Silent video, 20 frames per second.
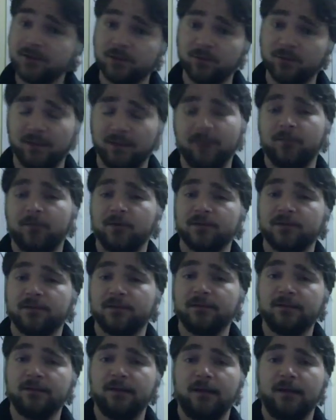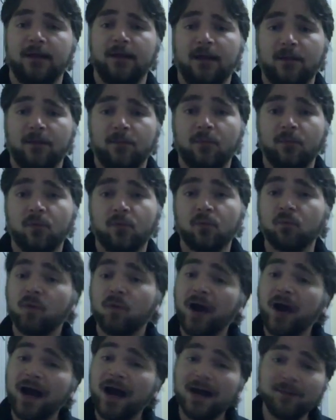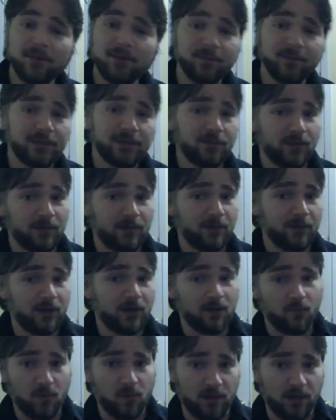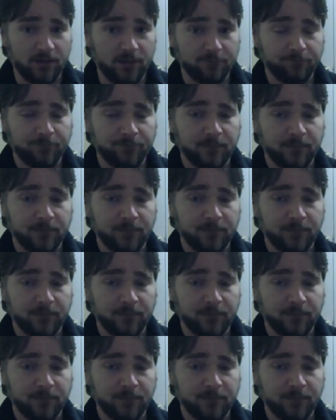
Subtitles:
with that person, probably what I'm going to want